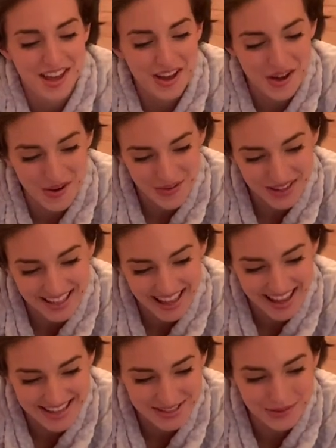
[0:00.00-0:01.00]

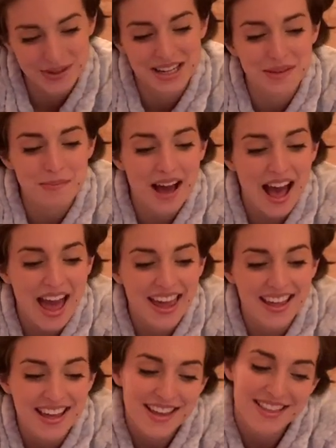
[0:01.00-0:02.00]
Okay, sweetie pie.
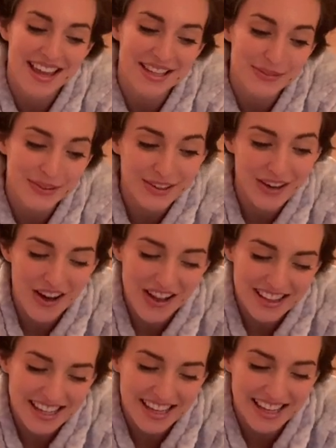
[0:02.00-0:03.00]
Thanks for
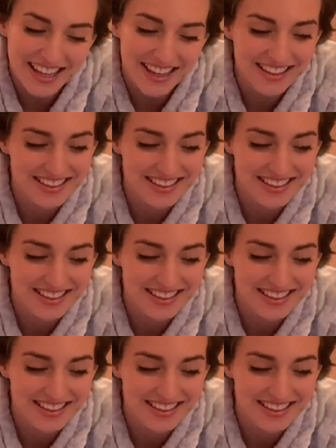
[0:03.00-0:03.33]
calling.